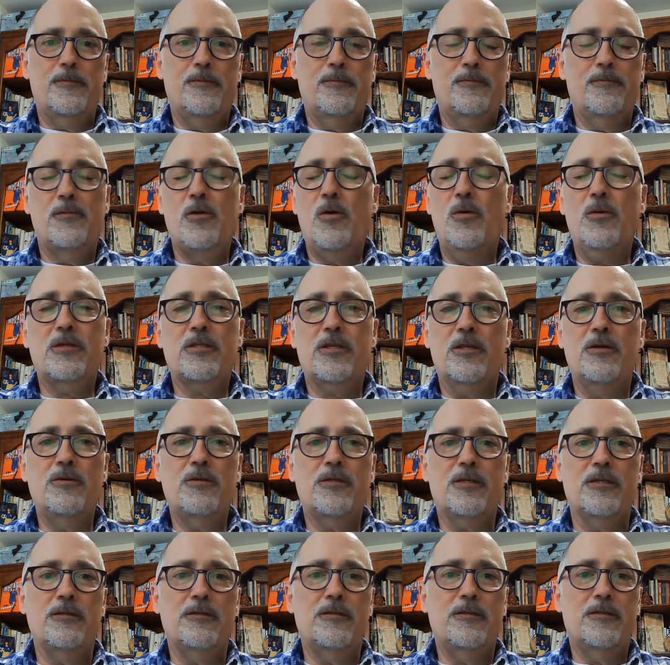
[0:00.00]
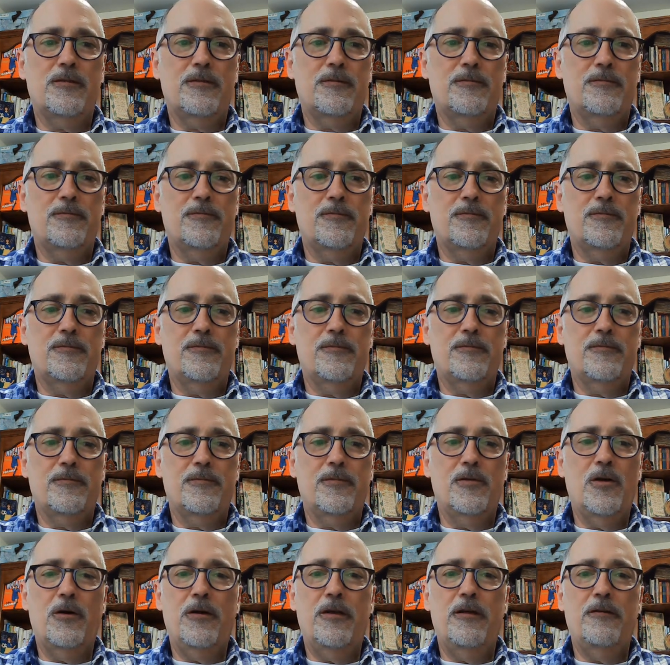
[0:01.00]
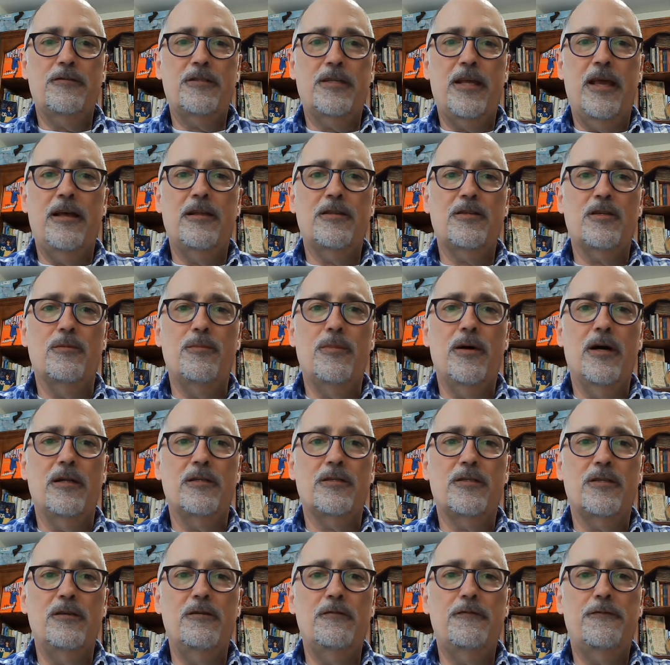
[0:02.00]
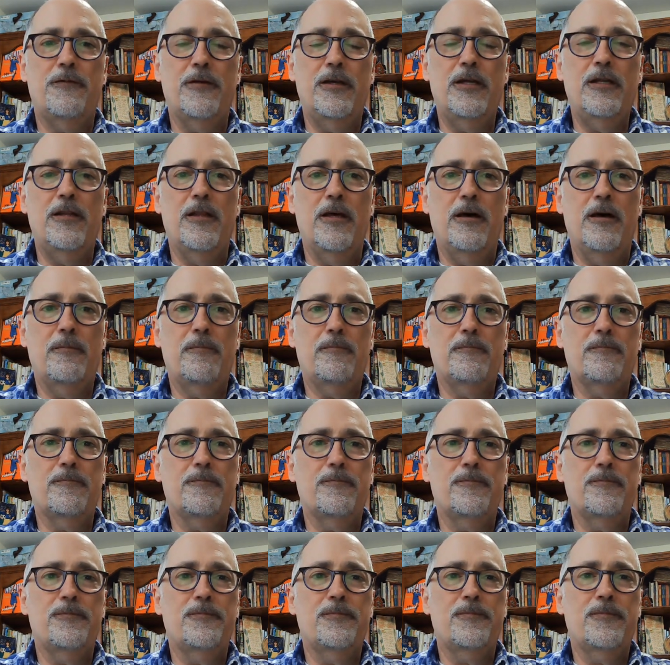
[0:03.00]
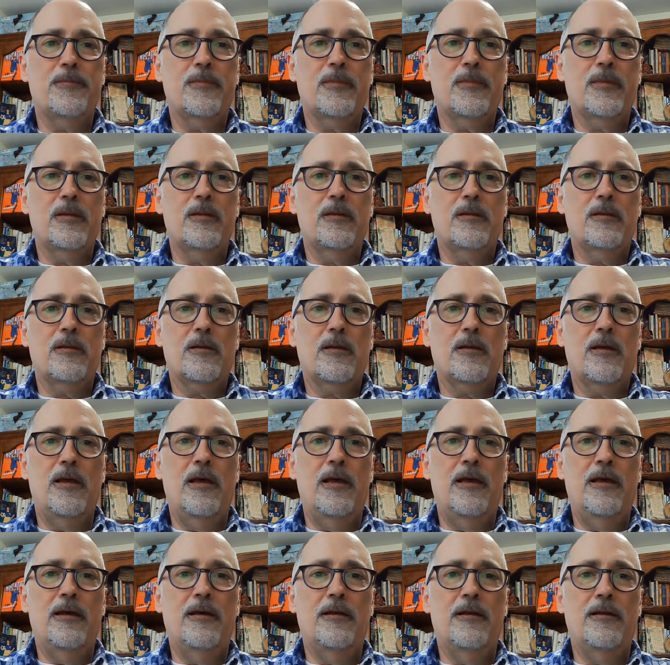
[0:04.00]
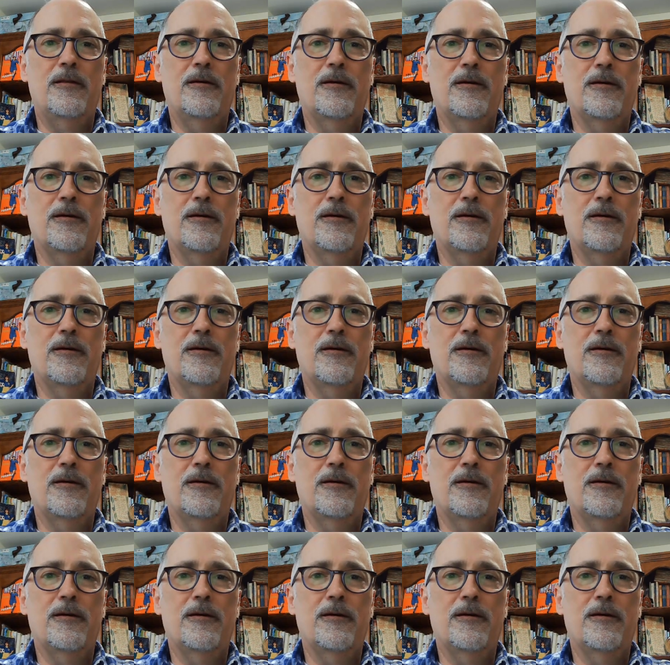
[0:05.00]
No excuses. No ifs, ands, or buts. You feed them." And